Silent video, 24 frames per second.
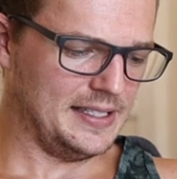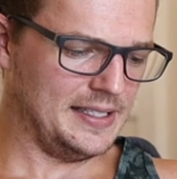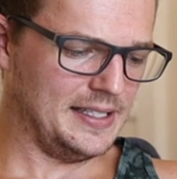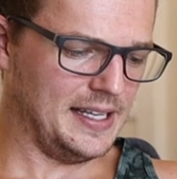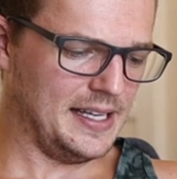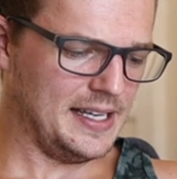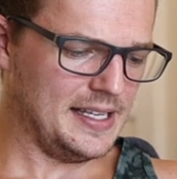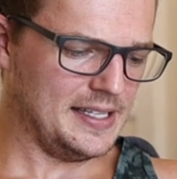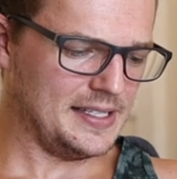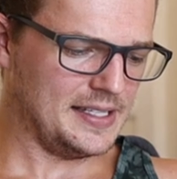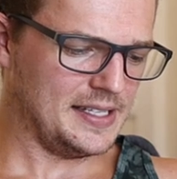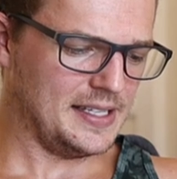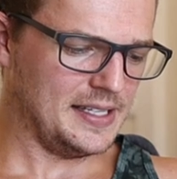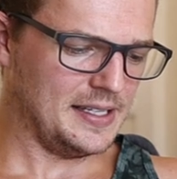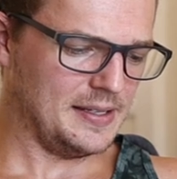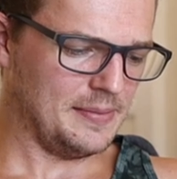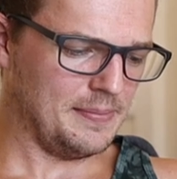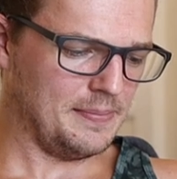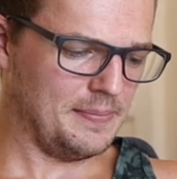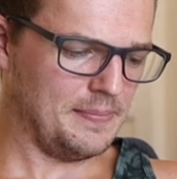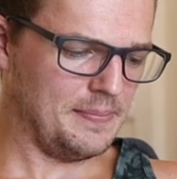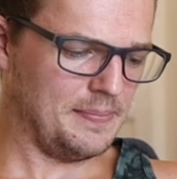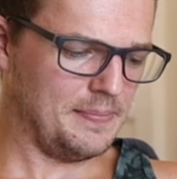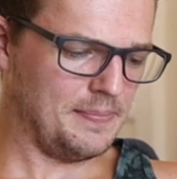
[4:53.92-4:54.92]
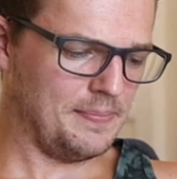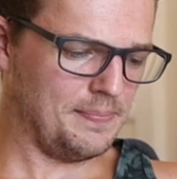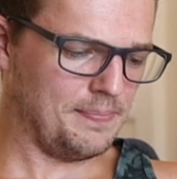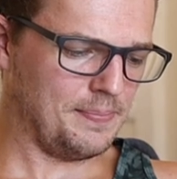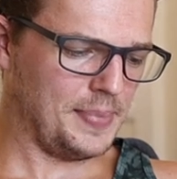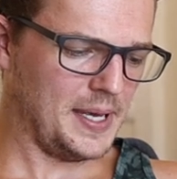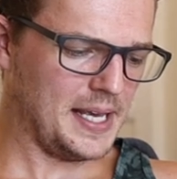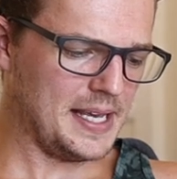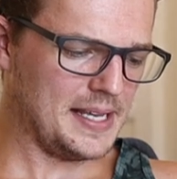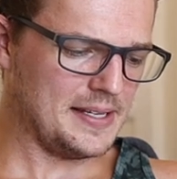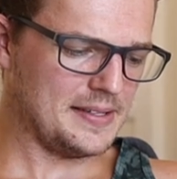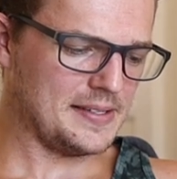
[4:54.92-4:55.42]
Yeet
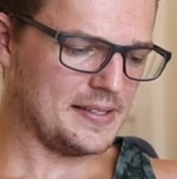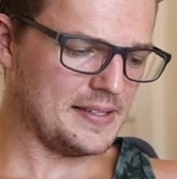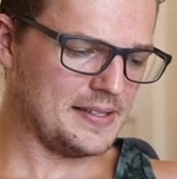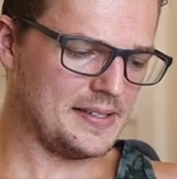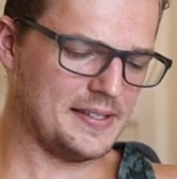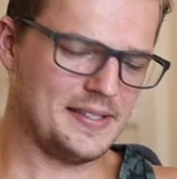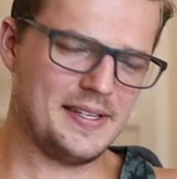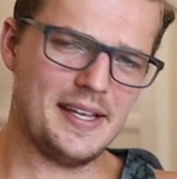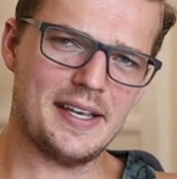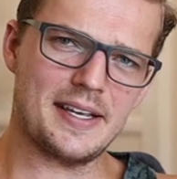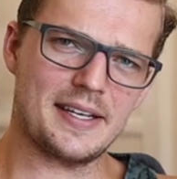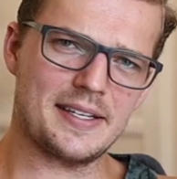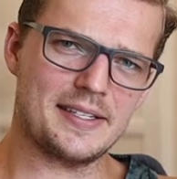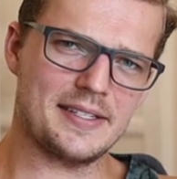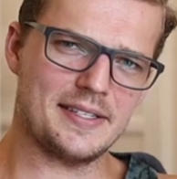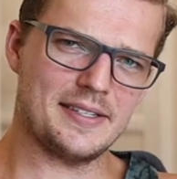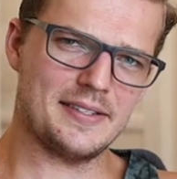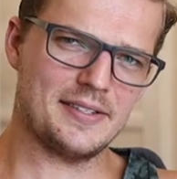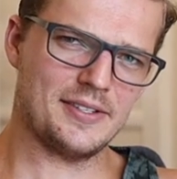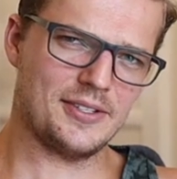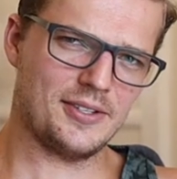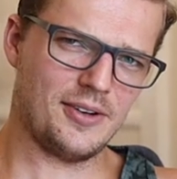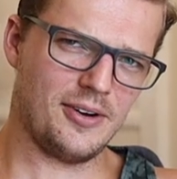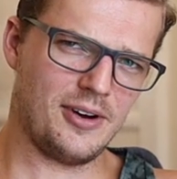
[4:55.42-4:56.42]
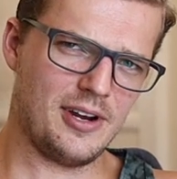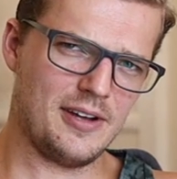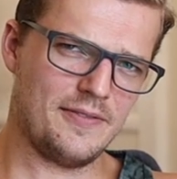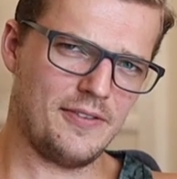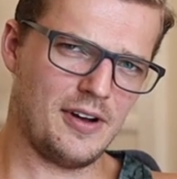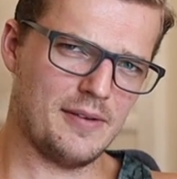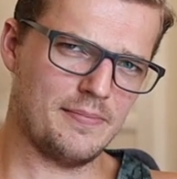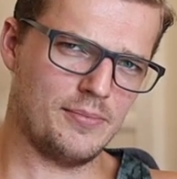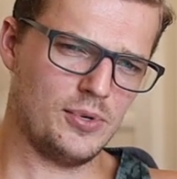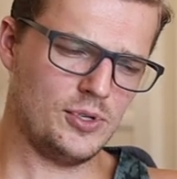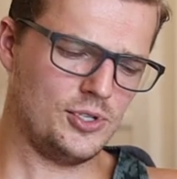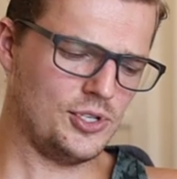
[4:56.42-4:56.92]
Pete 6. Sorry if
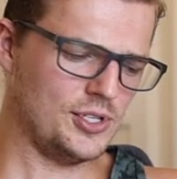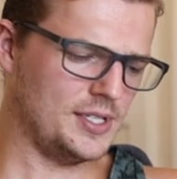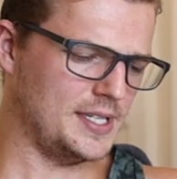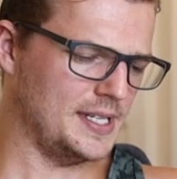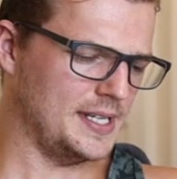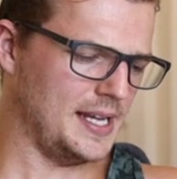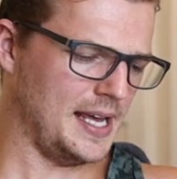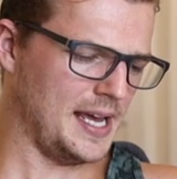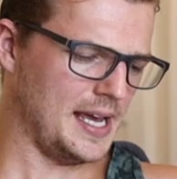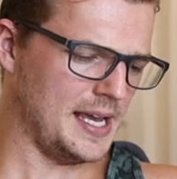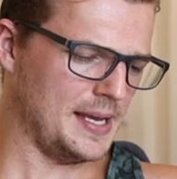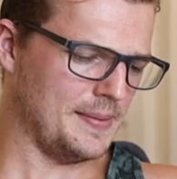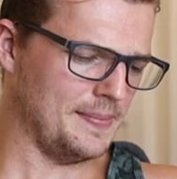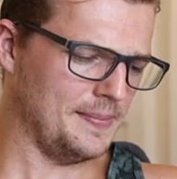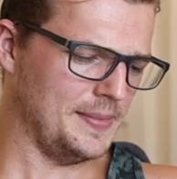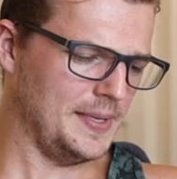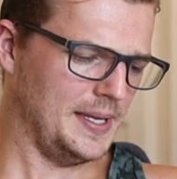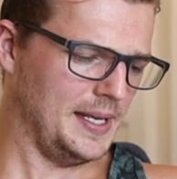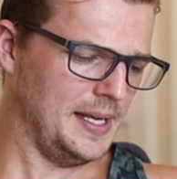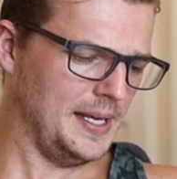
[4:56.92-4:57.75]
I butchered your name.